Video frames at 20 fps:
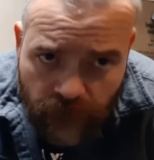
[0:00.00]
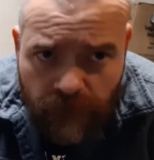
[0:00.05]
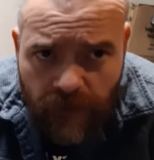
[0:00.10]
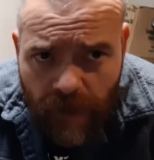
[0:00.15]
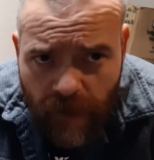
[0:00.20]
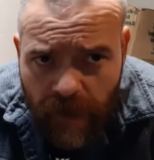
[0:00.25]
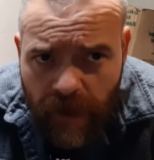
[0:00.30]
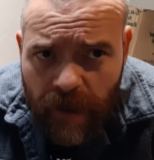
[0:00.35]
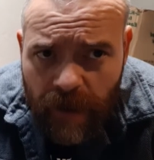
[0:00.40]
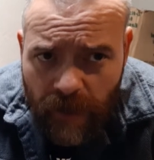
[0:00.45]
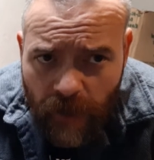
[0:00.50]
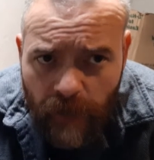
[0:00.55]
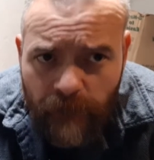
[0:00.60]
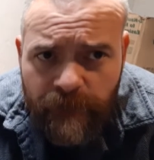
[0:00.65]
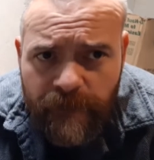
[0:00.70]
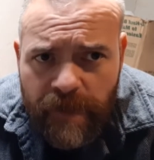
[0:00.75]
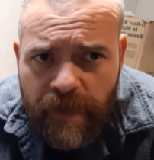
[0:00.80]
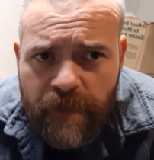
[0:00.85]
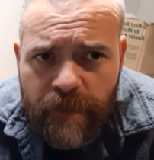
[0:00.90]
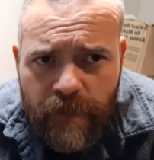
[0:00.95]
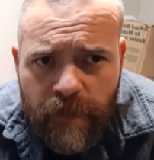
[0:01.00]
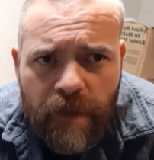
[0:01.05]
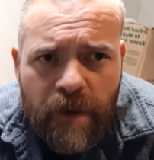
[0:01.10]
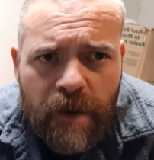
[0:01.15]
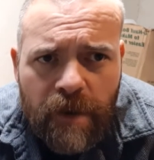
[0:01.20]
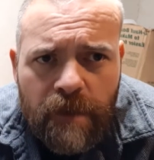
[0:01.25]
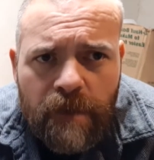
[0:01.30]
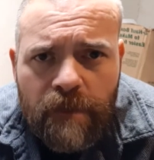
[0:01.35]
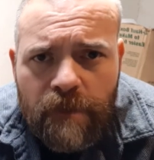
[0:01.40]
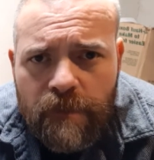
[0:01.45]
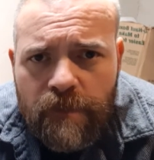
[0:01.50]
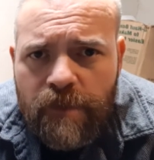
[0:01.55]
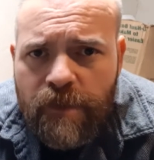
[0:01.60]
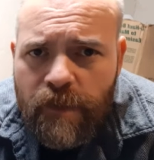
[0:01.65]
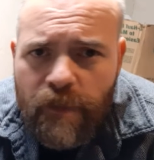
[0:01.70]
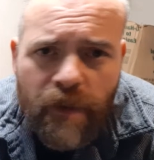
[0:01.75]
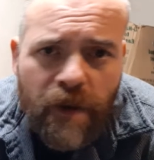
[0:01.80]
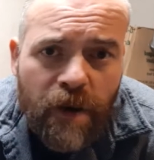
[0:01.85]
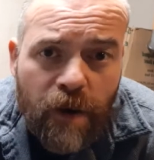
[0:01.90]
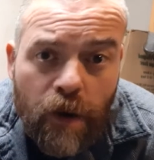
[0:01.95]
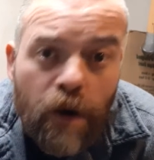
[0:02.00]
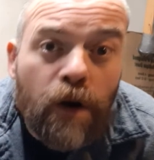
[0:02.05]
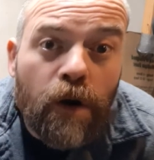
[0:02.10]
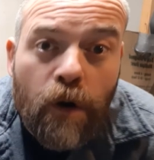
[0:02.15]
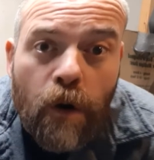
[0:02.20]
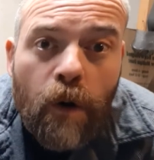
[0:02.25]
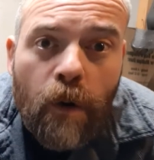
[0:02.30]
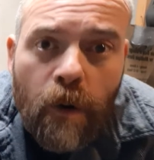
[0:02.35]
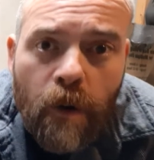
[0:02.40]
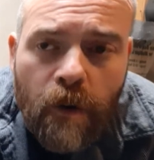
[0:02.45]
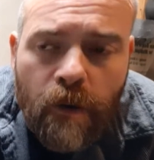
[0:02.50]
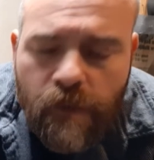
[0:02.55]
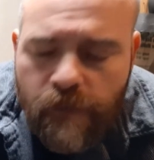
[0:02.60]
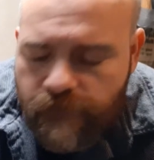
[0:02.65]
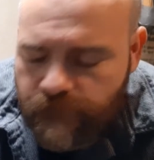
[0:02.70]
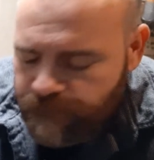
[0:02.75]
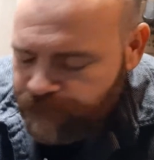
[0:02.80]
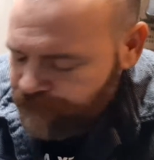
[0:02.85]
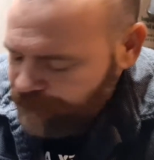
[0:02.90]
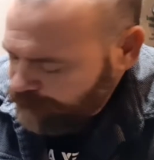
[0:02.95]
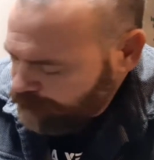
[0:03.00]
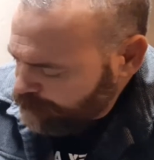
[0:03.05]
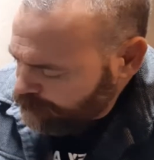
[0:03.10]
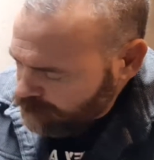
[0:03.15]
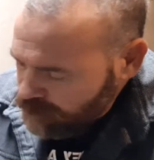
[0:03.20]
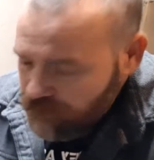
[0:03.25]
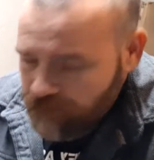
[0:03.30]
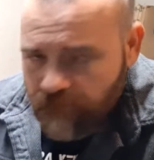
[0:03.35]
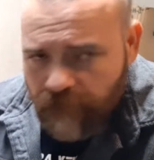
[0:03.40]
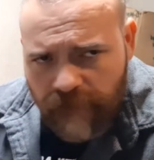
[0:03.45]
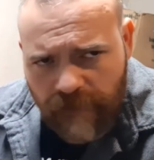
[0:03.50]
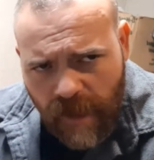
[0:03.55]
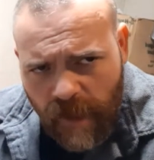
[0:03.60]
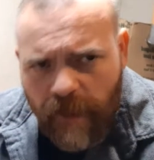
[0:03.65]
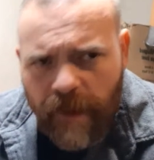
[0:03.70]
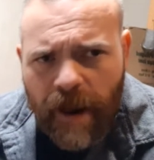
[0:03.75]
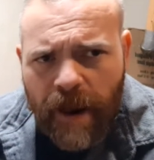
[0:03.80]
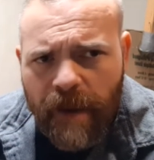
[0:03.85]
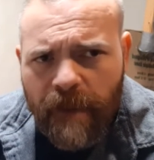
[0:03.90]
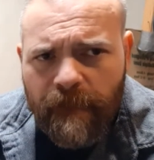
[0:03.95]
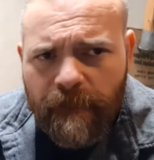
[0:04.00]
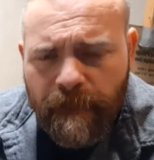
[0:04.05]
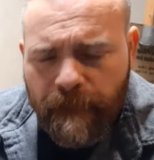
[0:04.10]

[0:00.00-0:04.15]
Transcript: Alright, hopefully to a good girl. Okay.